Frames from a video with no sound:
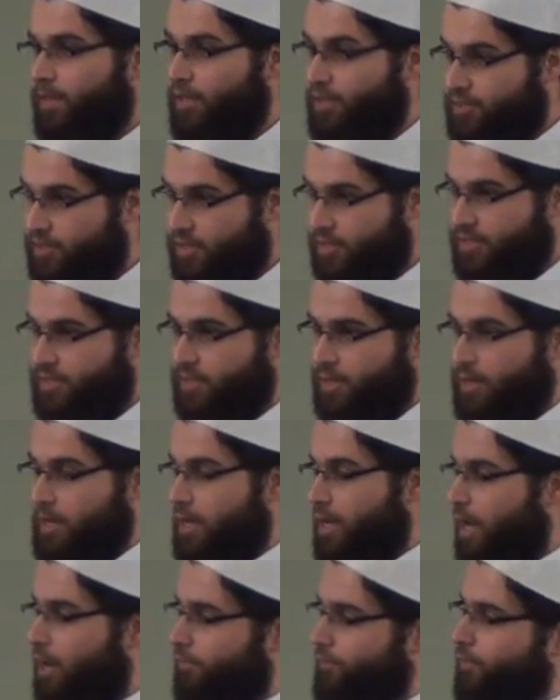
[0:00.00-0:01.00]
Is this
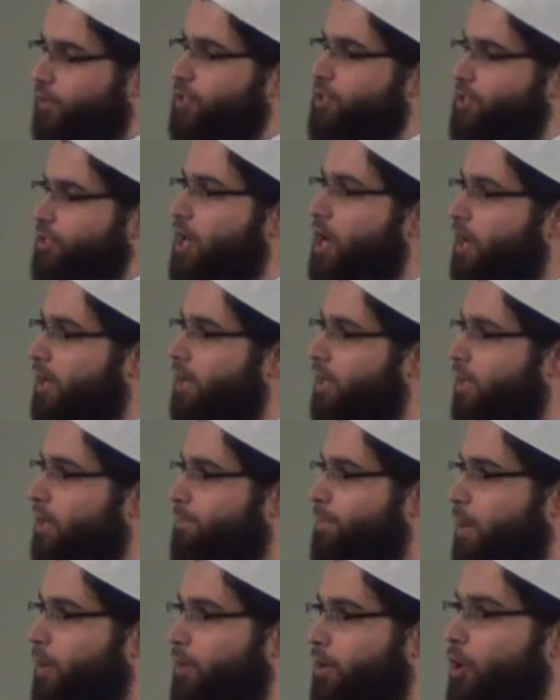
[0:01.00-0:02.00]
the, a verse talking
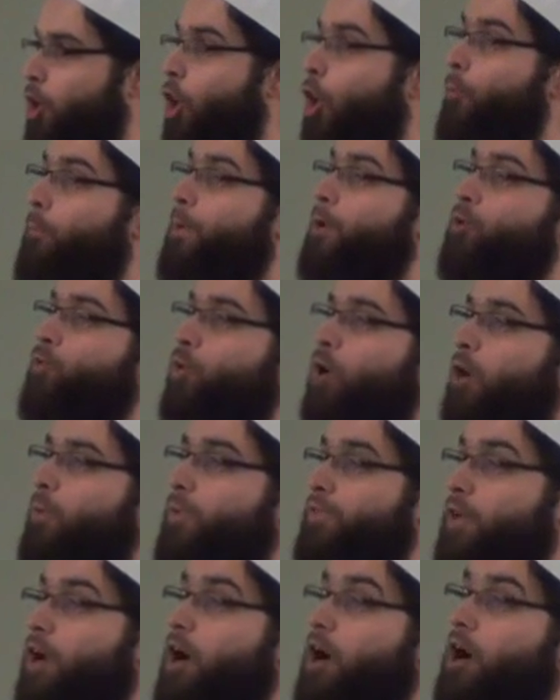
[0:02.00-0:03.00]
about an open war
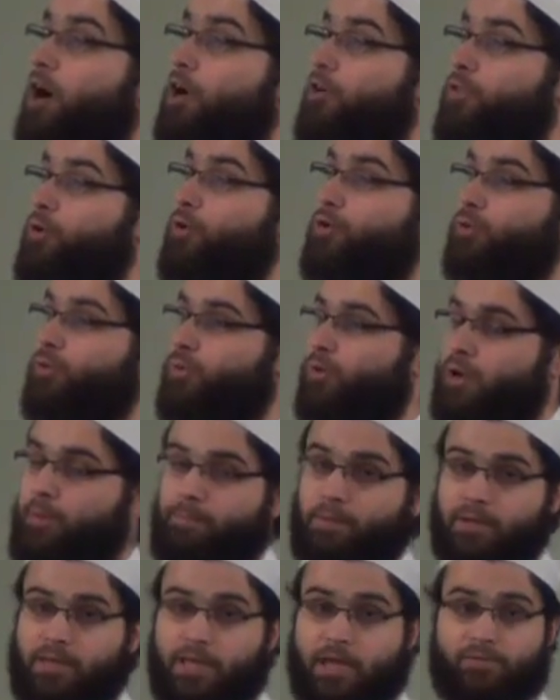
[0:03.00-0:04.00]
with all those who do
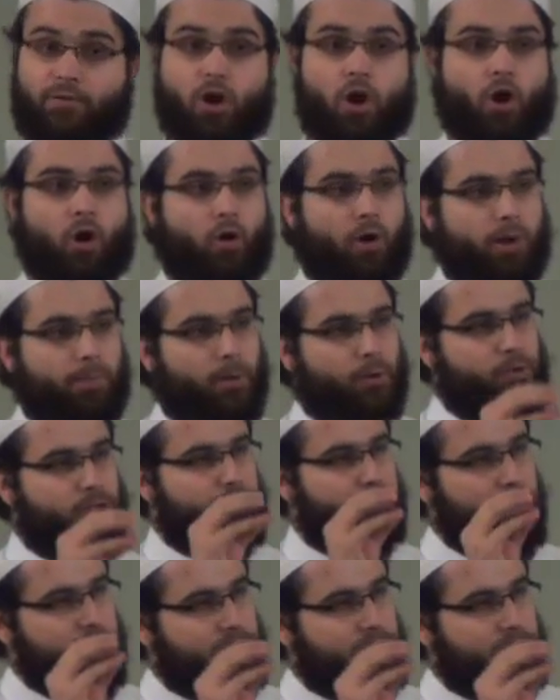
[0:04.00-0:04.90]
not believe or about